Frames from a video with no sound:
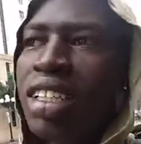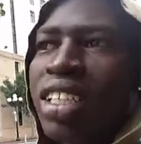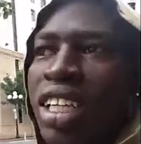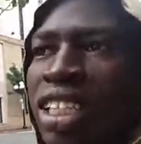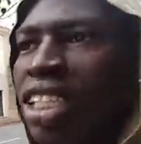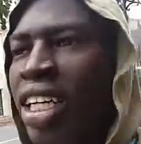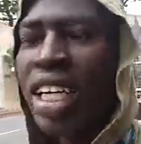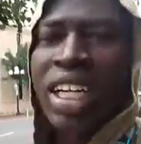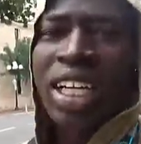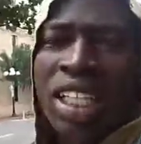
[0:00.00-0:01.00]
Section 8.
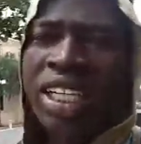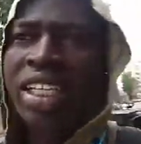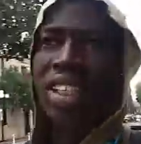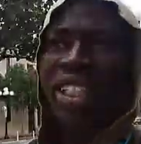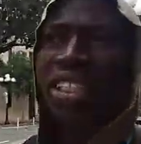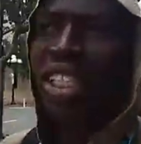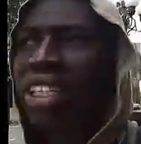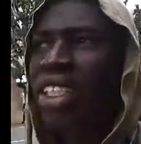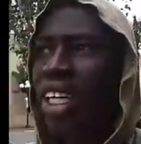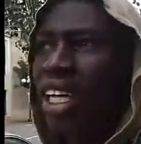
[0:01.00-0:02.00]
I got lucky. They
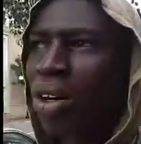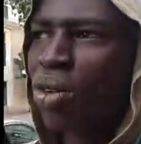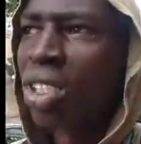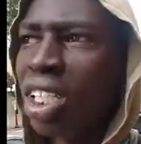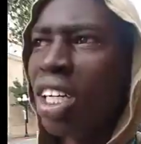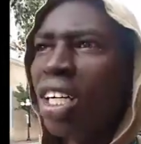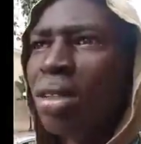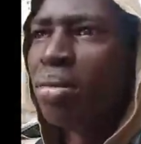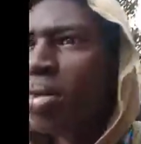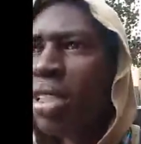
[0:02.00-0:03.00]
said that I was,
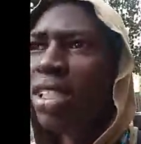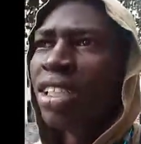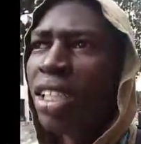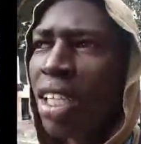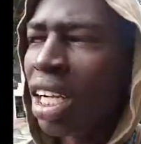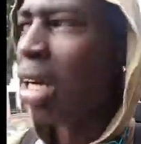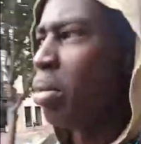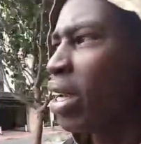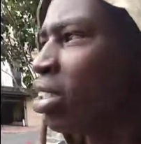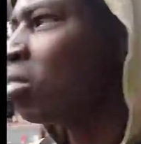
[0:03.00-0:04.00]
um, I'm
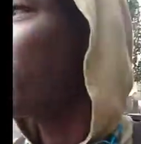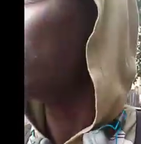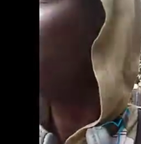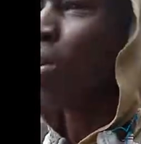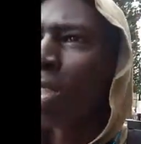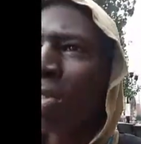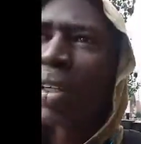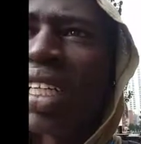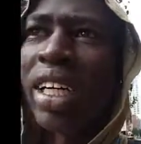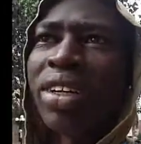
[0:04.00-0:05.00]
headed to my storage
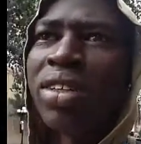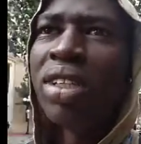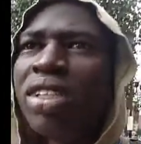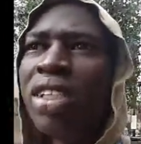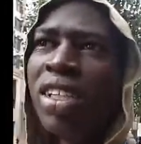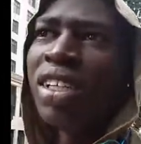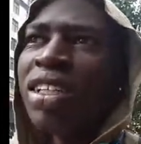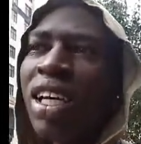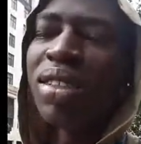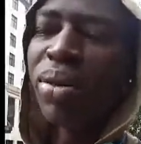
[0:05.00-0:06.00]
now.
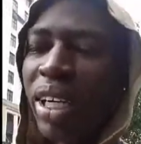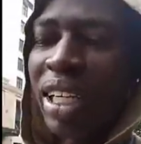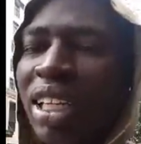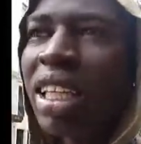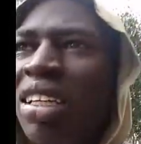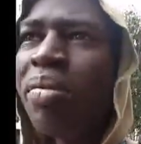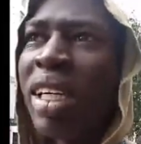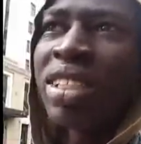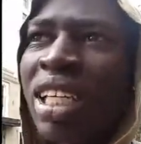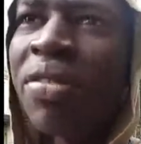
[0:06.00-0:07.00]
That's where I leave my
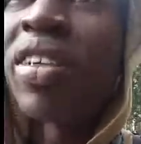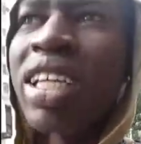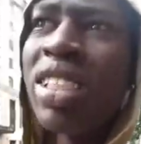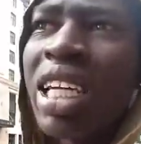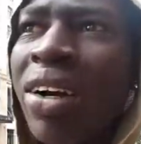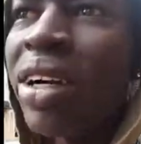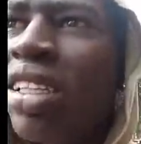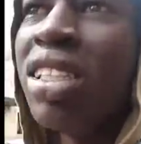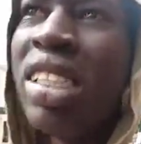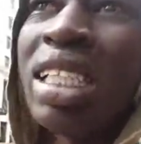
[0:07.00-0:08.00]
stuff and I shower
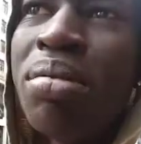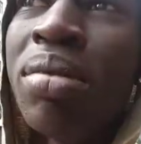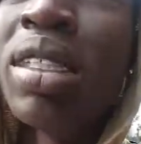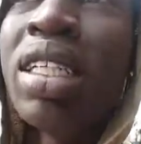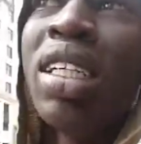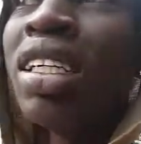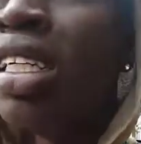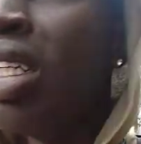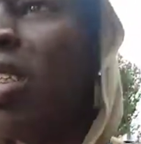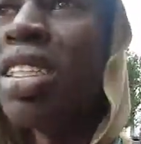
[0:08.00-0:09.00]
at the gym
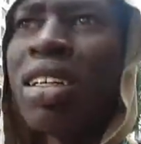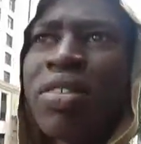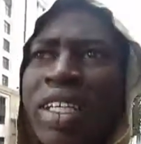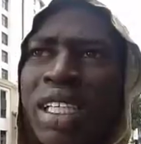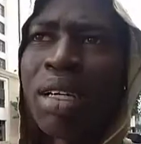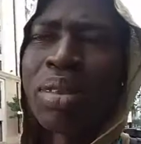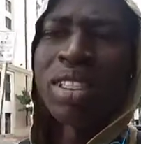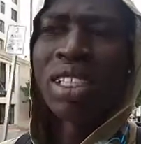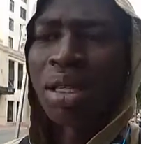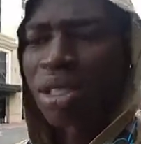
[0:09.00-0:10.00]
and stuff like that.
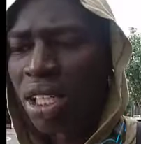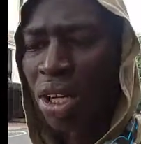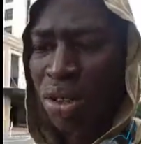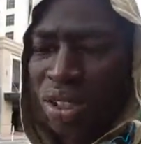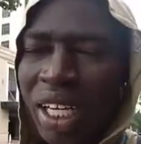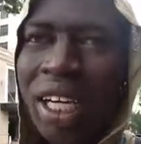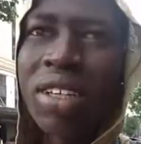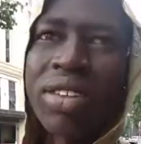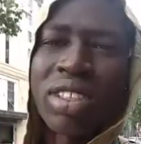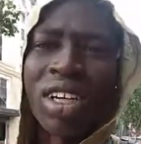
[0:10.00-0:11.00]
But the gym is closed, so I got
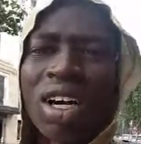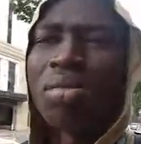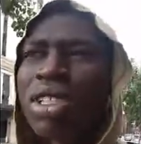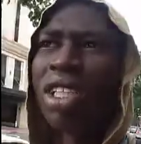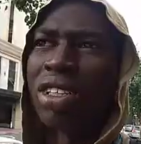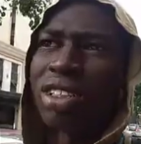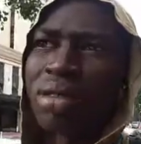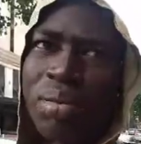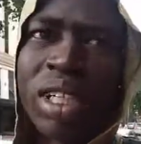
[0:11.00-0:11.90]
to go to the homeless shelter.